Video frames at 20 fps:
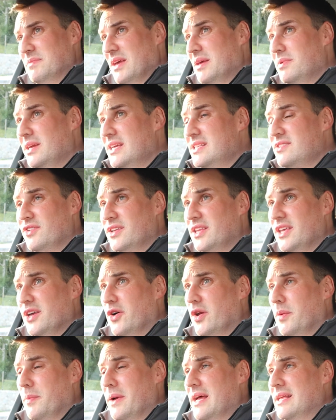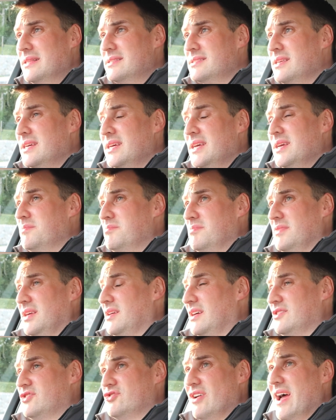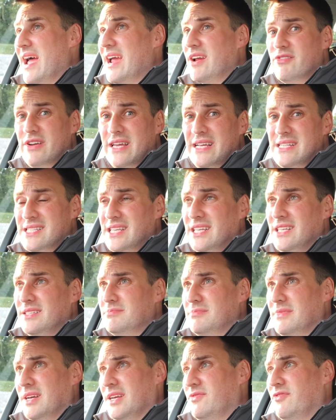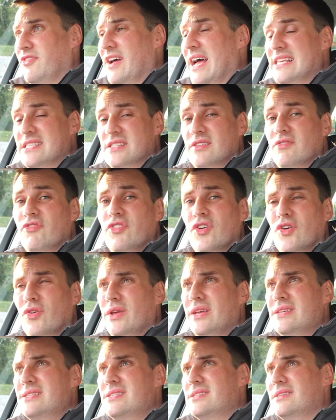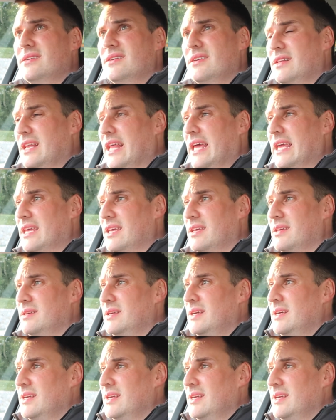maybe it's for the autobahns, drag racing, fast and furious, like,